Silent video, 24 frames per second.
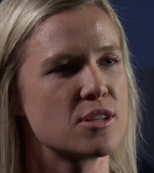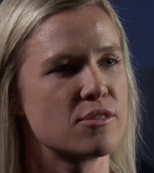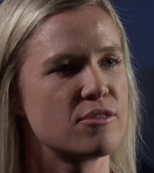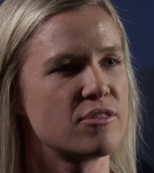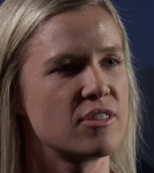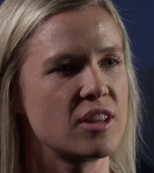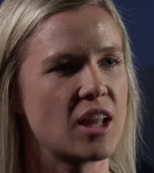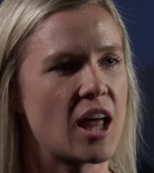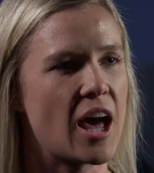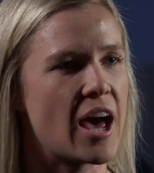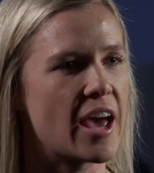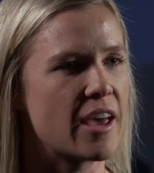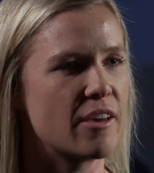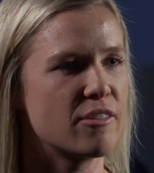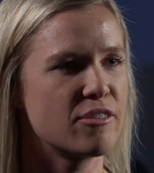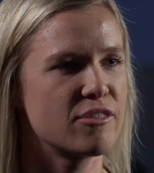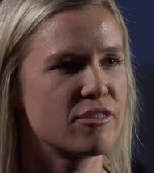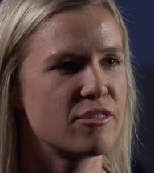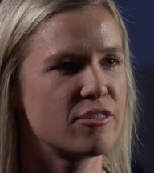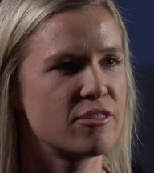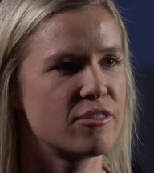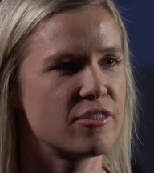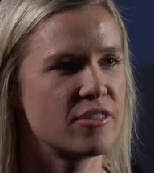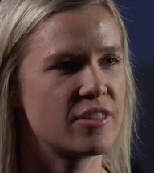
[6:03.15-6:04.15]
of
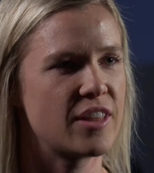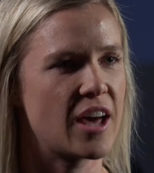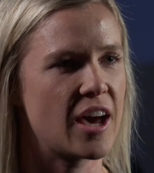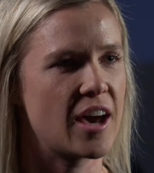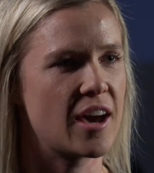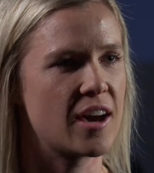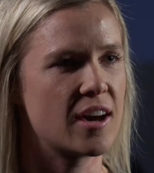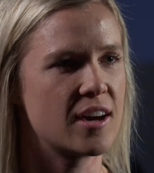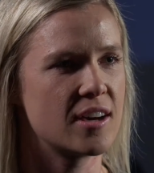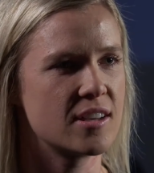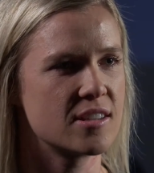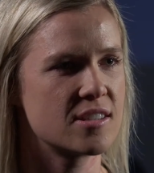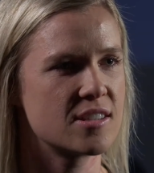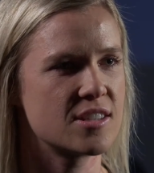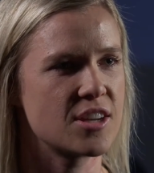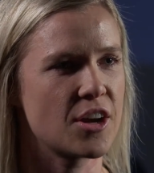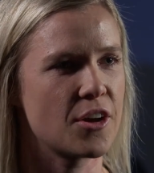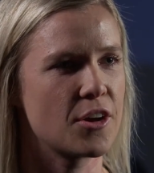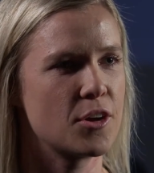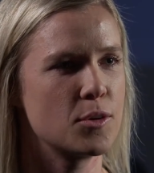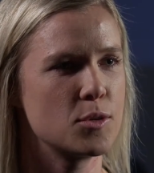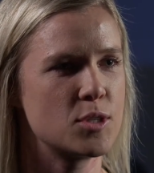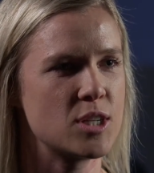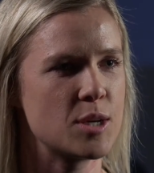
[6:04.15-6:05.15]
life that a
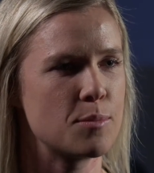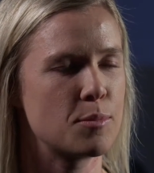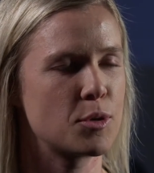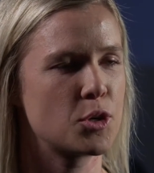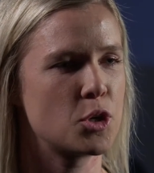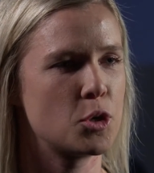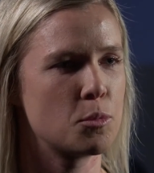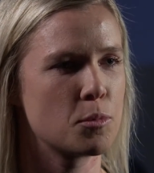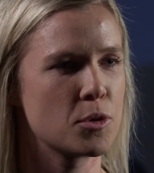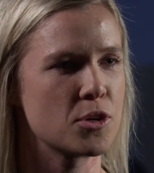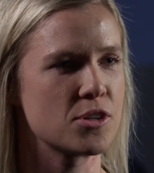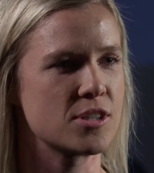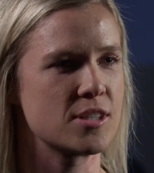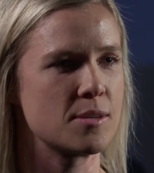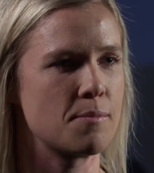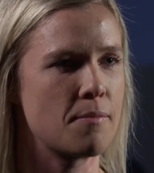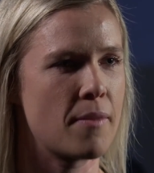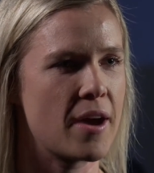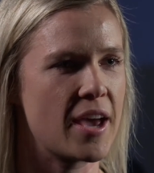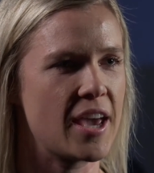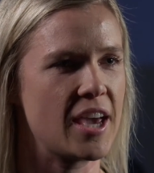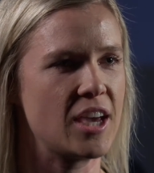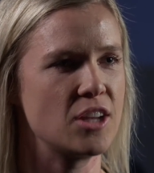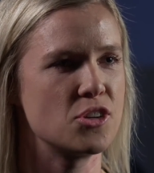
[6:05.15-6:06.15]
stereotypical person
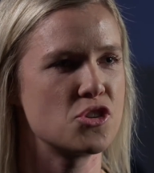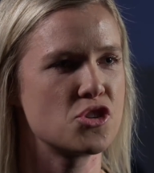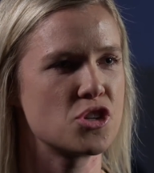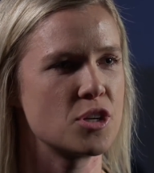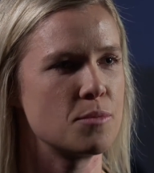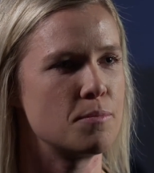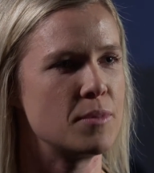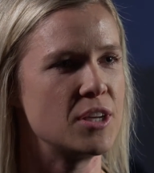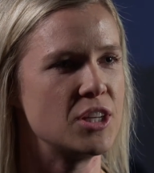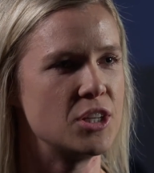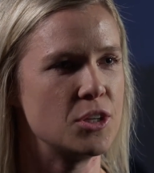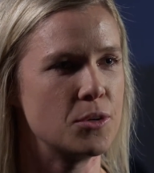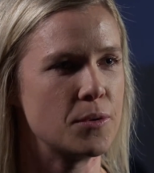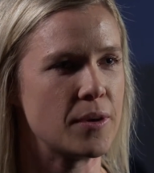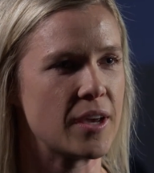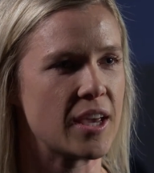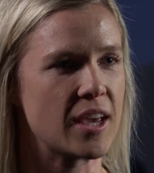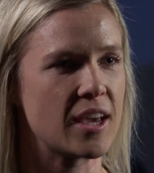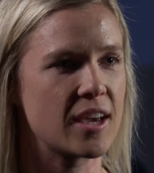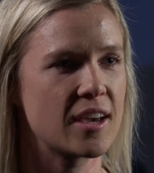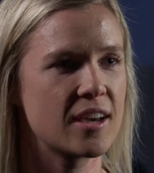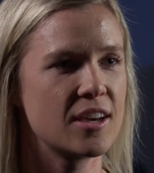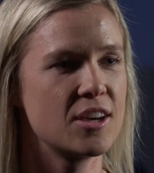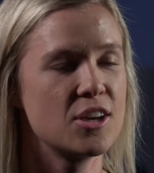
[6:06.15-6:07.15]
my age should be
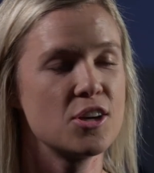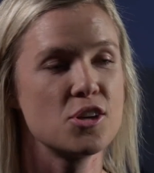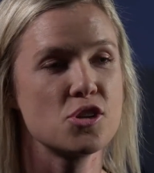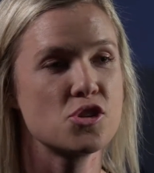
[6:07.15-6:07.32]
doing.